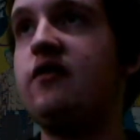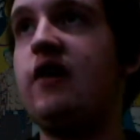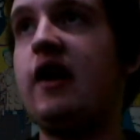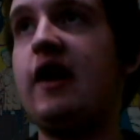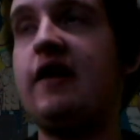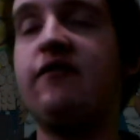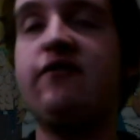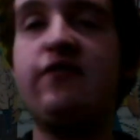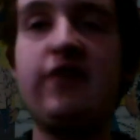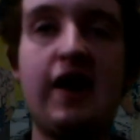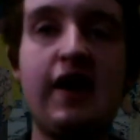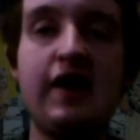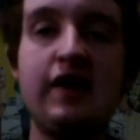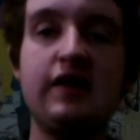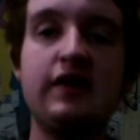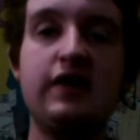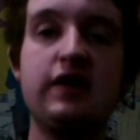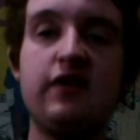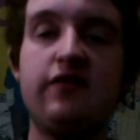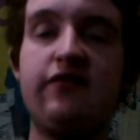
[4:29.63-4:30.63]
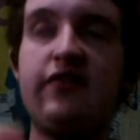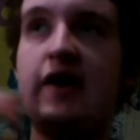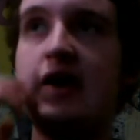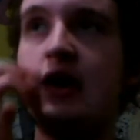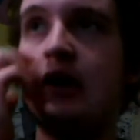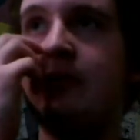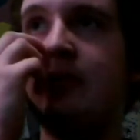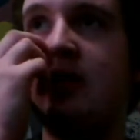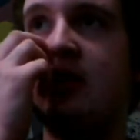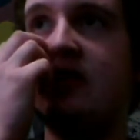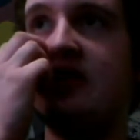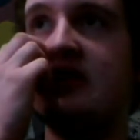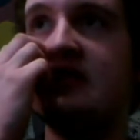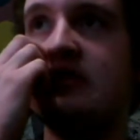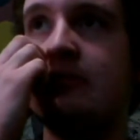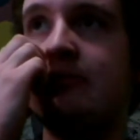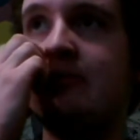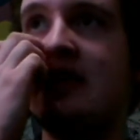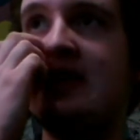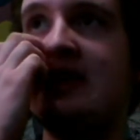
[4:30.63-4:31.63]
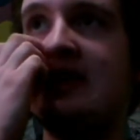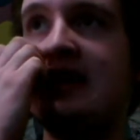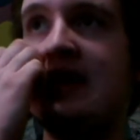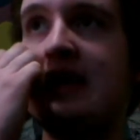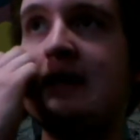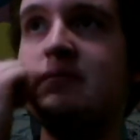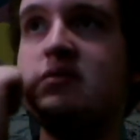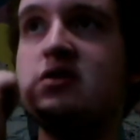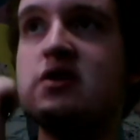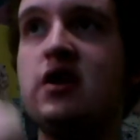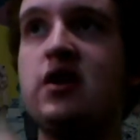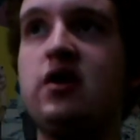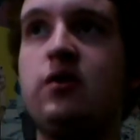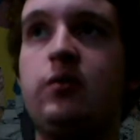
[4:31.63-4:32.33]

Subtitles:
And finally, the final mode is the mini games,